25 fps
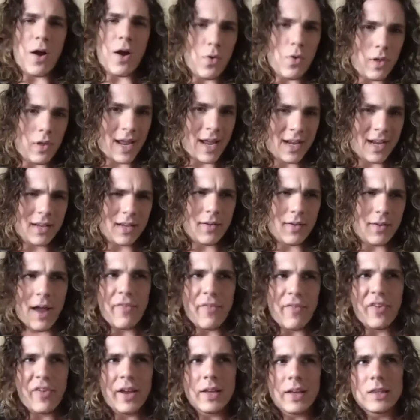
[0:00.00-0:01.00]
like i
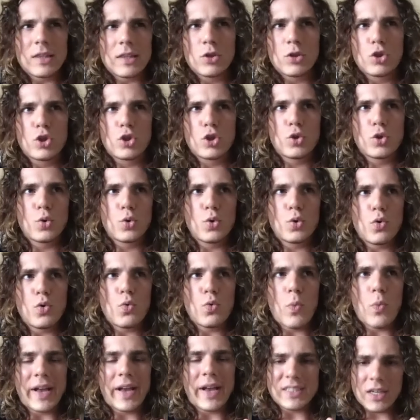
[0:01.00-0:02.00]
think two
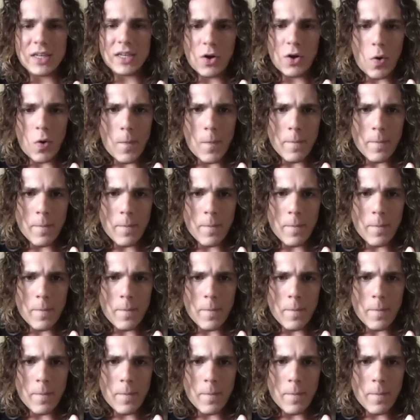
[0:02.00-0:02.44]
weeks ago